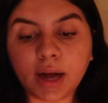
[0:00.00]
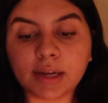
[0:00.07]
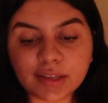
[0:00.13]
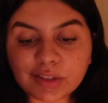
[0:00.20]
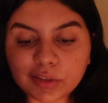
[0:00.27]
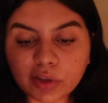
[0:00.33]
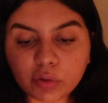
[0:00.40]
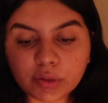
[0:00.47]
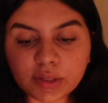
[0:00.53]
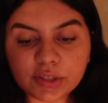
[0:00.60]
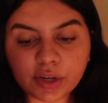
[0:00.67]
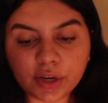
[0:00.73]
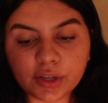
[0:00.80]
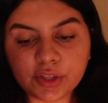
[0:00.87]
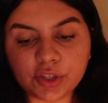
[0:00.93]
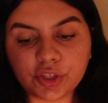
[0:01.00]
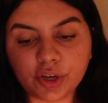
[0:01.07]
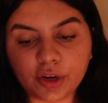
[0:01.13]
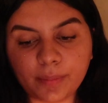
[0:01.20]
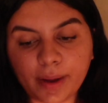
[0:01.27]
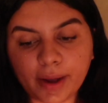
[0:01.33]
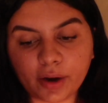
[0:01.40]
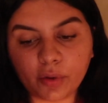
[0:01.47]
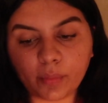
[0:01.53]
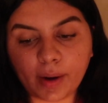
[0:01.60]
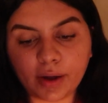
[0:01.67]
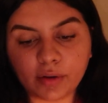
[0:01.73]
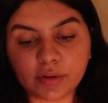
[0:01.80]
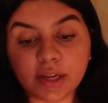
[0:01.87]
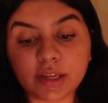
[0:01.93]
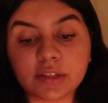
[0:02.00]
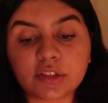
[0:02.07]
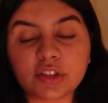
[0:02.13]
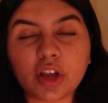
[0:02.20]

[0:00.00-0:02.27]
I slowly started to turn back around and